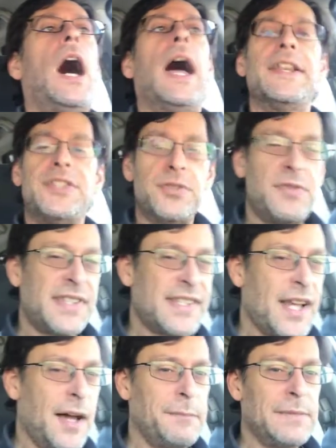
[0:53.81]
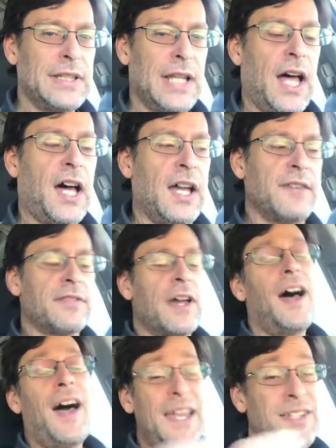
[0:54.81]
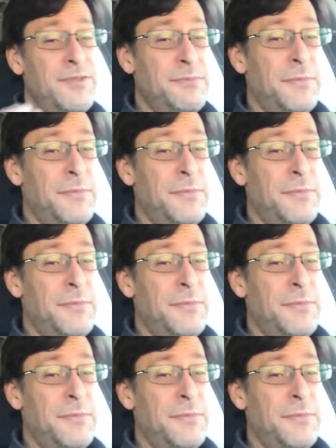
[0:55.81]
I do some live. I do